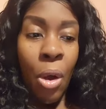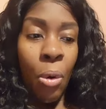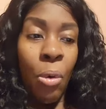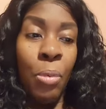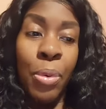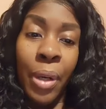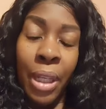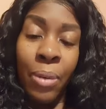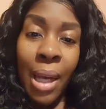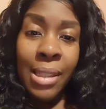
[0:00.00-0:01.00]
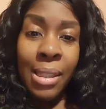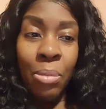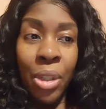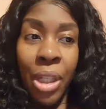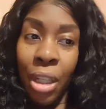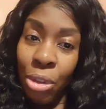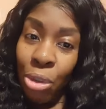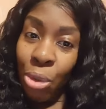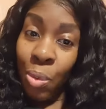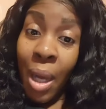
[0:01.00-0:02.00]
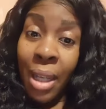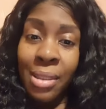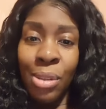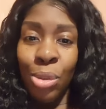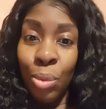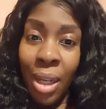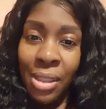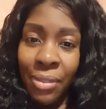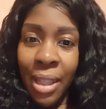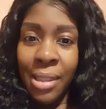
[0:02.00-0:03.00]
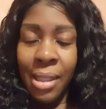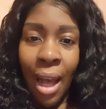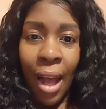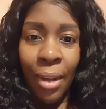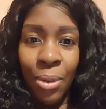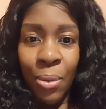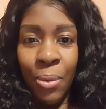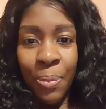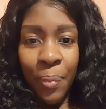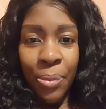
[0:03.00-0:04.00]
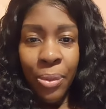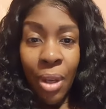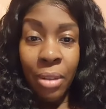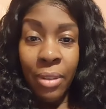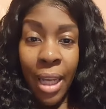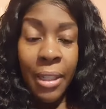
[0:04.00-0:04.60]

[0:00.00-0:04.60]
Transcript: Ou byon gen dwa di moun nan? To us. To us vle di a nou. Alright?